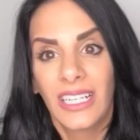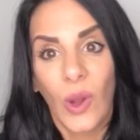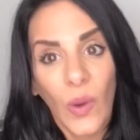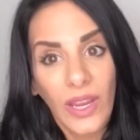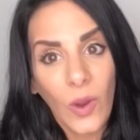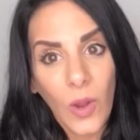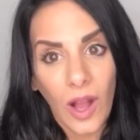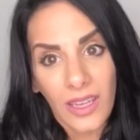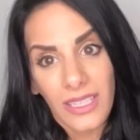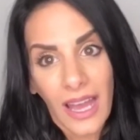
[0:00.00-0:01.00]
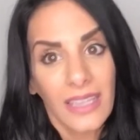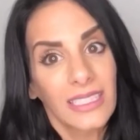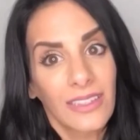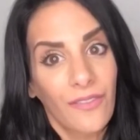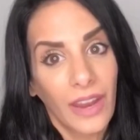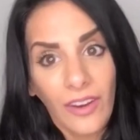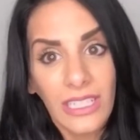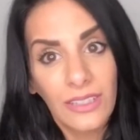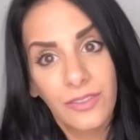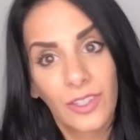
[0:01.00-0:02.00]
Going no contact is very
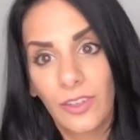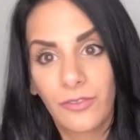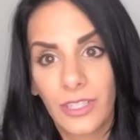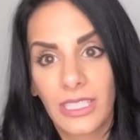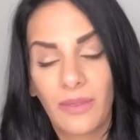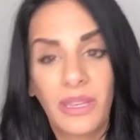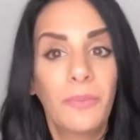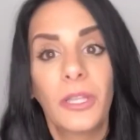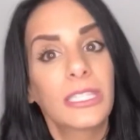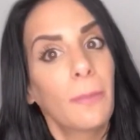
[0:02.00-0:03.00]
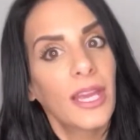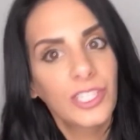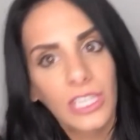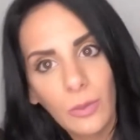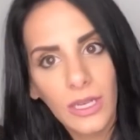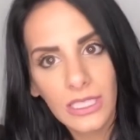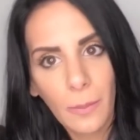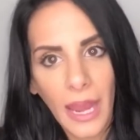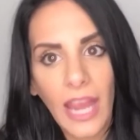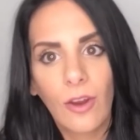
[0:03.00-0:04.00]
difficult for some people, especially when it's a
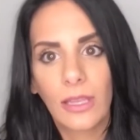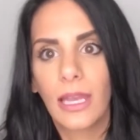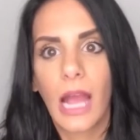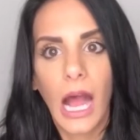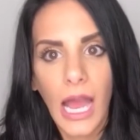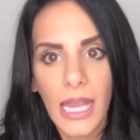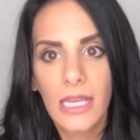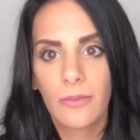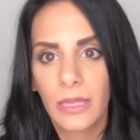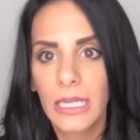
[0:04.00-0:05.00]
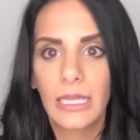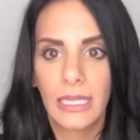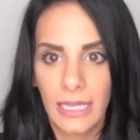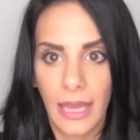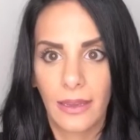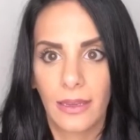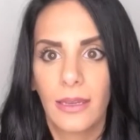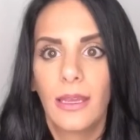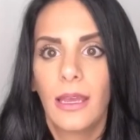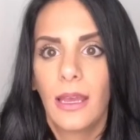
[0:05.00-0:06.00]
parent. Like, I completely get it.
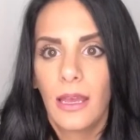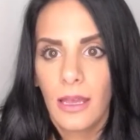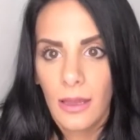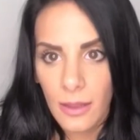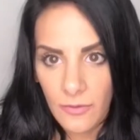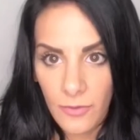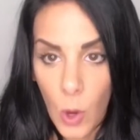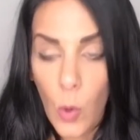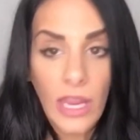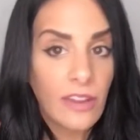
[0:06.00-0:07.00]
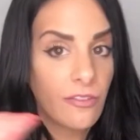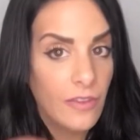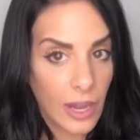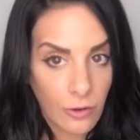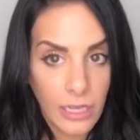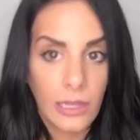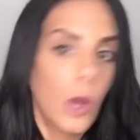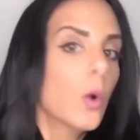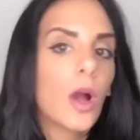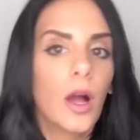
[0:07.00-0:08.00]
Going very
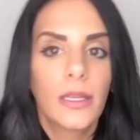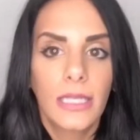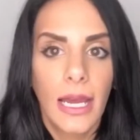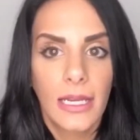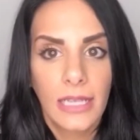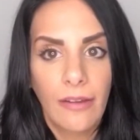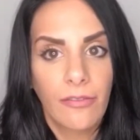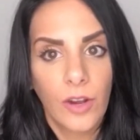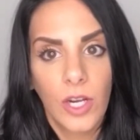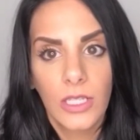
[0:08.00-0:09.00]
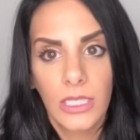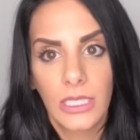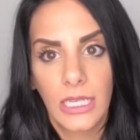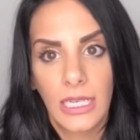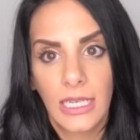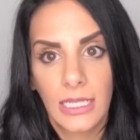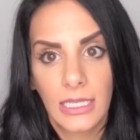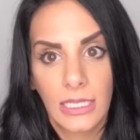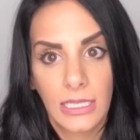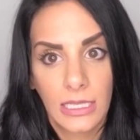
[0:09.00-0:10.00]
low contact at first
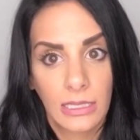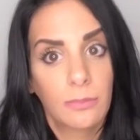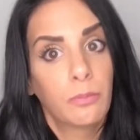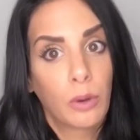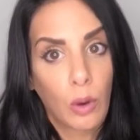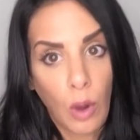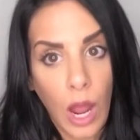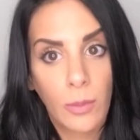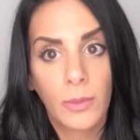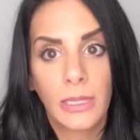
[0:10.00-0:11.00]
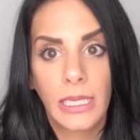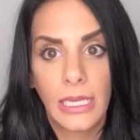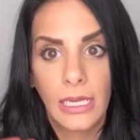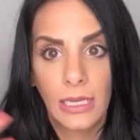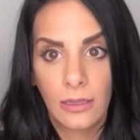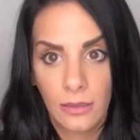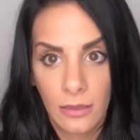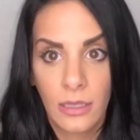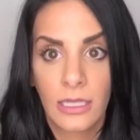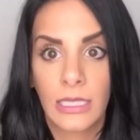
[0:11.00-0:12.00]
is probably
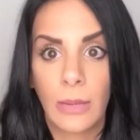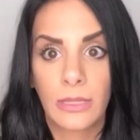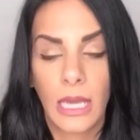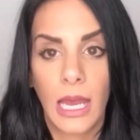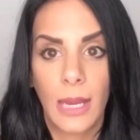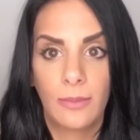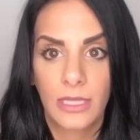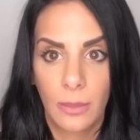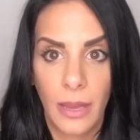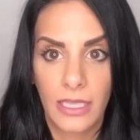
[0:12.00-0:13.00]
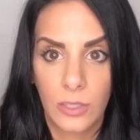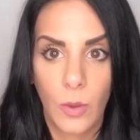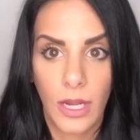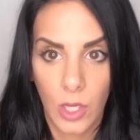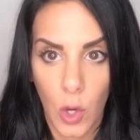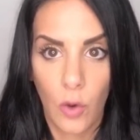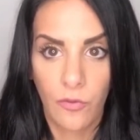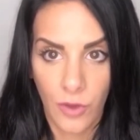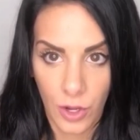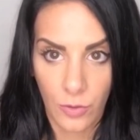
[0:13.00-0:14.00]
sometimes the best way to go
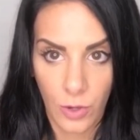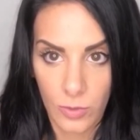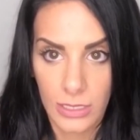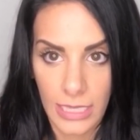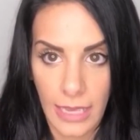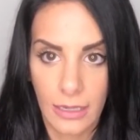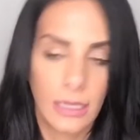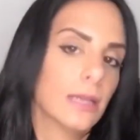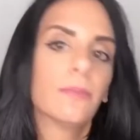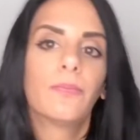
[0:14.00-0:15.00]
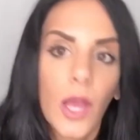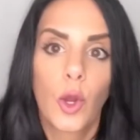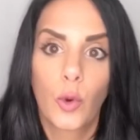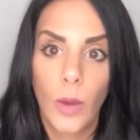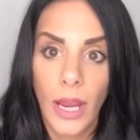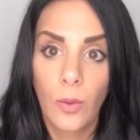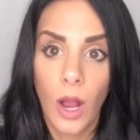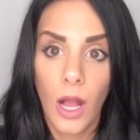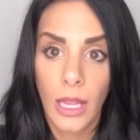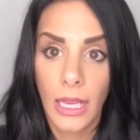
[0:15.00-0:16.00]
for your own sanity. Grey
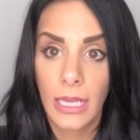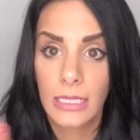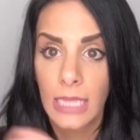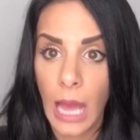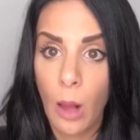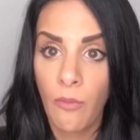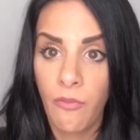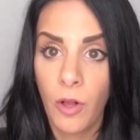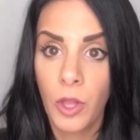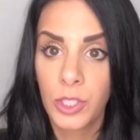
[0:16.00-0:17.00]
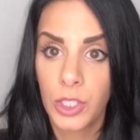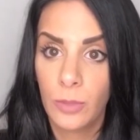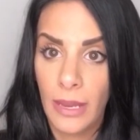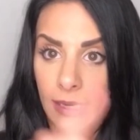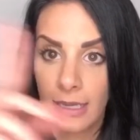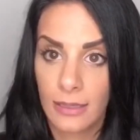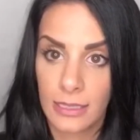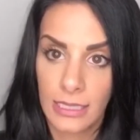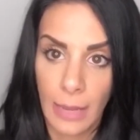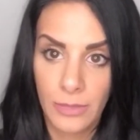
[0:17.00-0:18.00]
rocking is helpful to making the
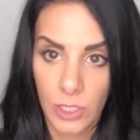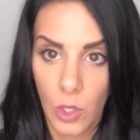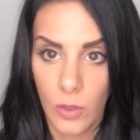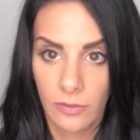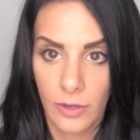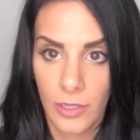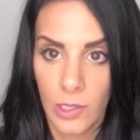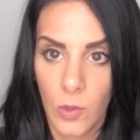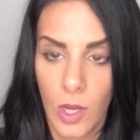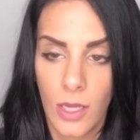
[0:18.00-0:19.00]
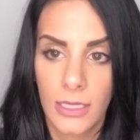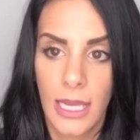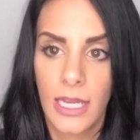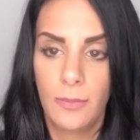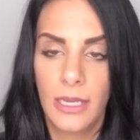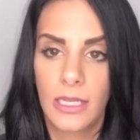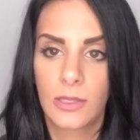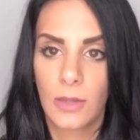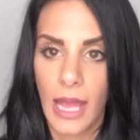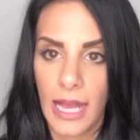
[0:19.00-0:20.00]
step to going very low contact,
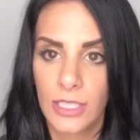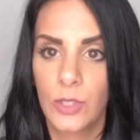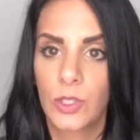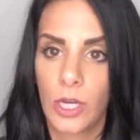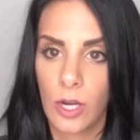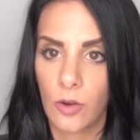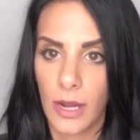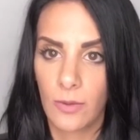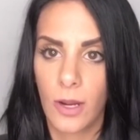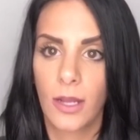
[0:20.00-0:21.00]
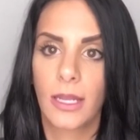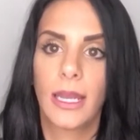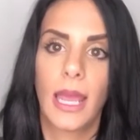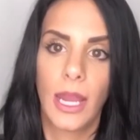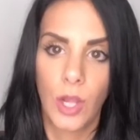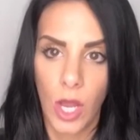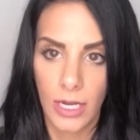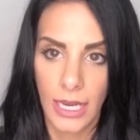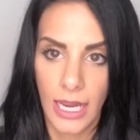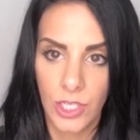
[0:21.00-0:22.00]
because as you start grey rocking and not
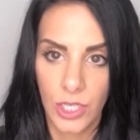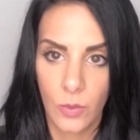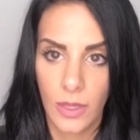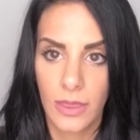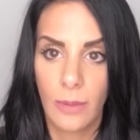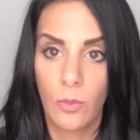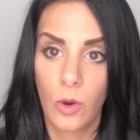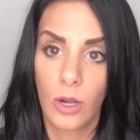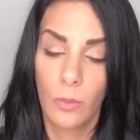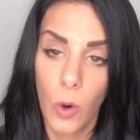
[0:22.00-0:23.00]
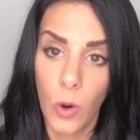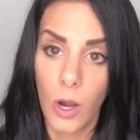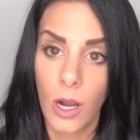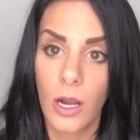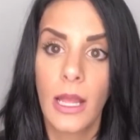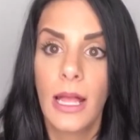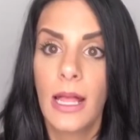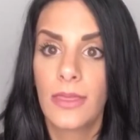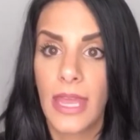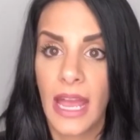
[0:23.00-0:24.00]
engaging with them more and more,
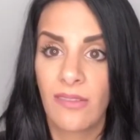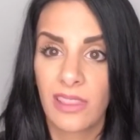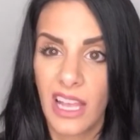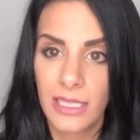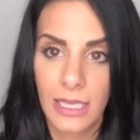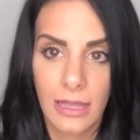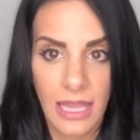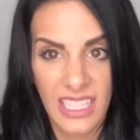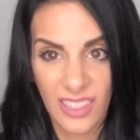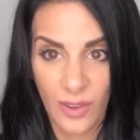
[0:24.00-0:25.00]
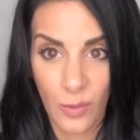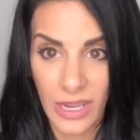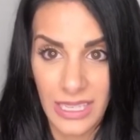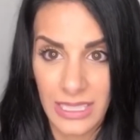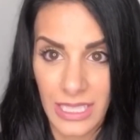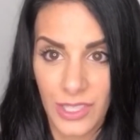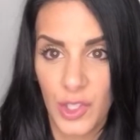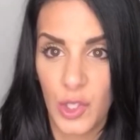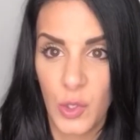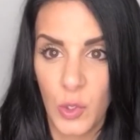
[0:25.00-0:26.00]
they have less and less of a reason
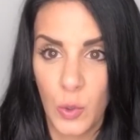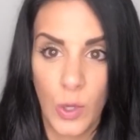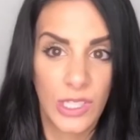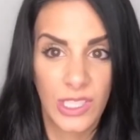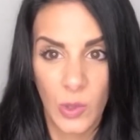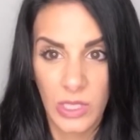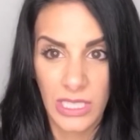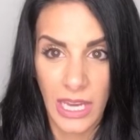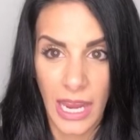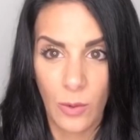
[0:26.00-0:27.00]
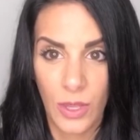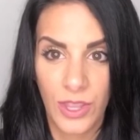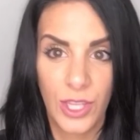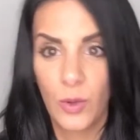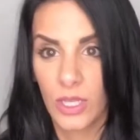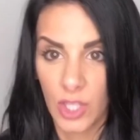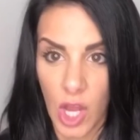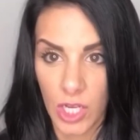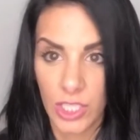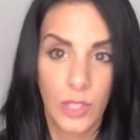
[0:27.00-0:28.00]
to associate with you and
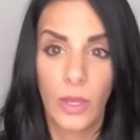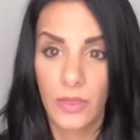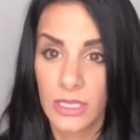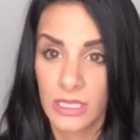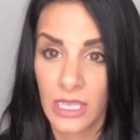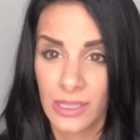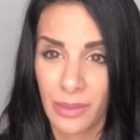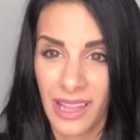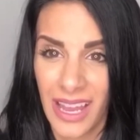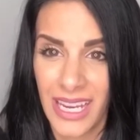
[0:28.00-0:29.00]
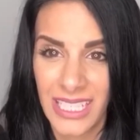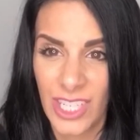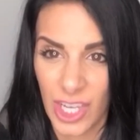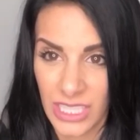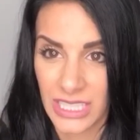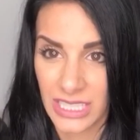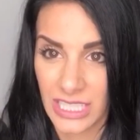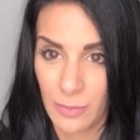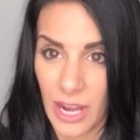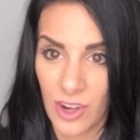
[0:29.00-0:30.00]
talk to you. And this does apply to
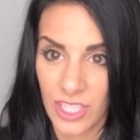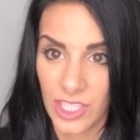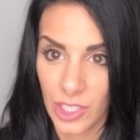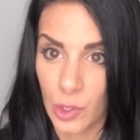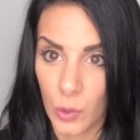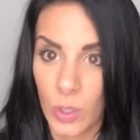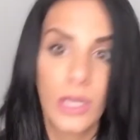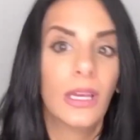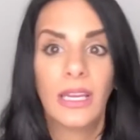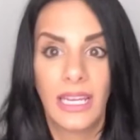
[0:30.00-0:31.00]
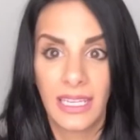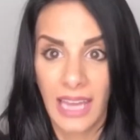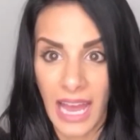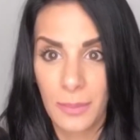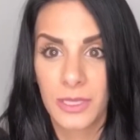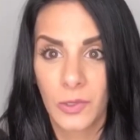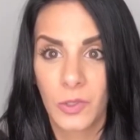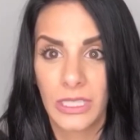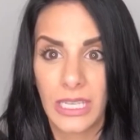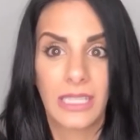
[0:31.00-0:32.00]
narcissistic parents too. It
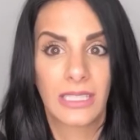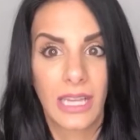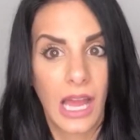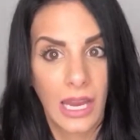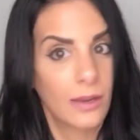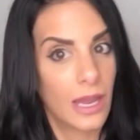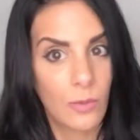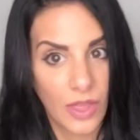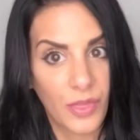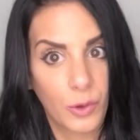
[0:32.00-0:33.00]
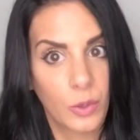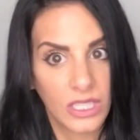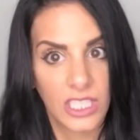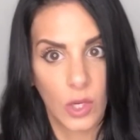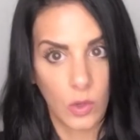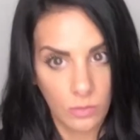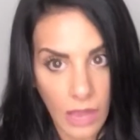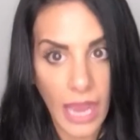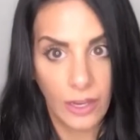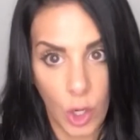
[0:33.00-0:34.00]
absolutely does. Like, I, I went through it, so
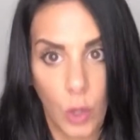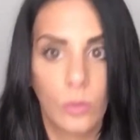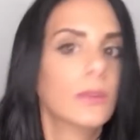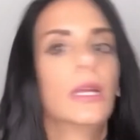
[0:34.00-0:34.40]
I know.